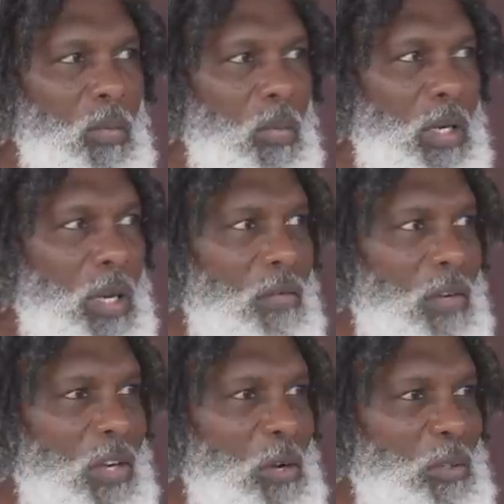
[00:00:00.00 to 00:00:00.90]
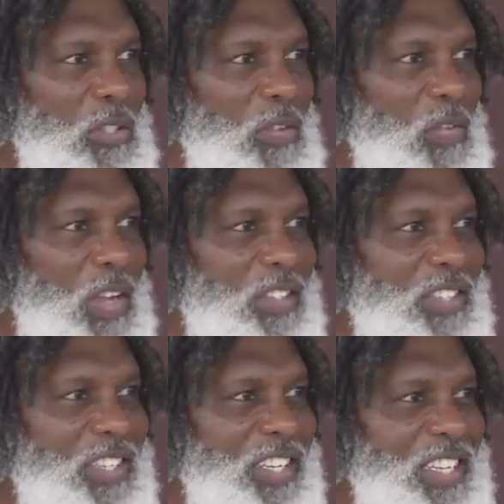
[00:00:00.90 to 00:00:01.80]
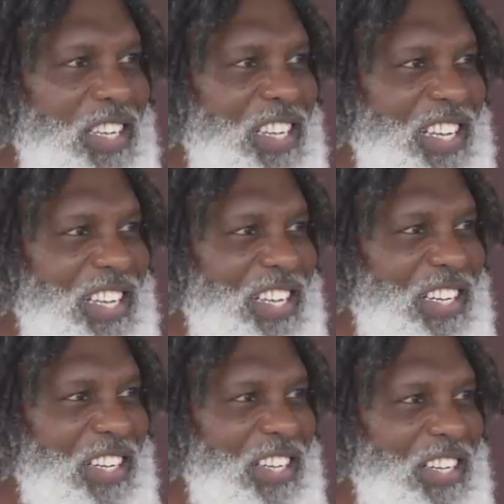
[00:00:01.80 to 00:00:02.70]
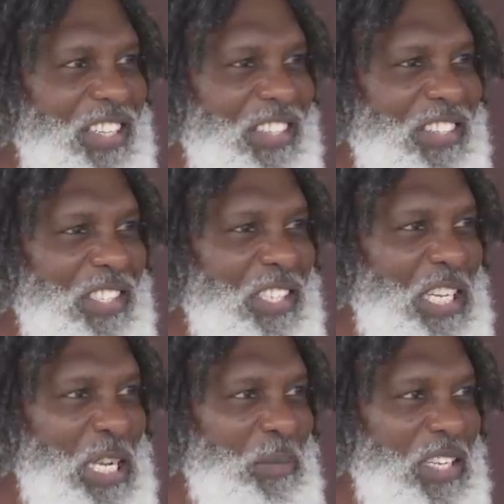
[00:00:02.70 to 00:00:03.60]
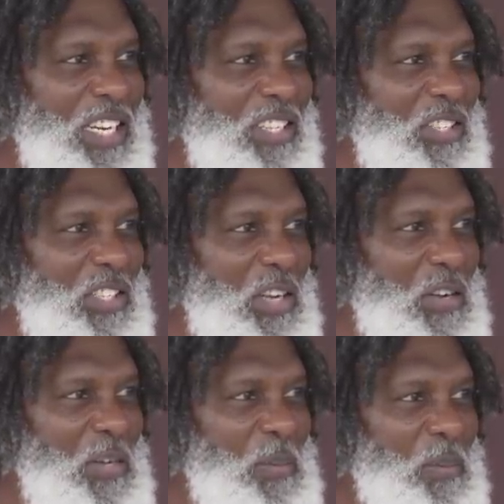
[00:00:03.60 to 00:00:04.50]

Whenever Coach Stefanski deems it necessary.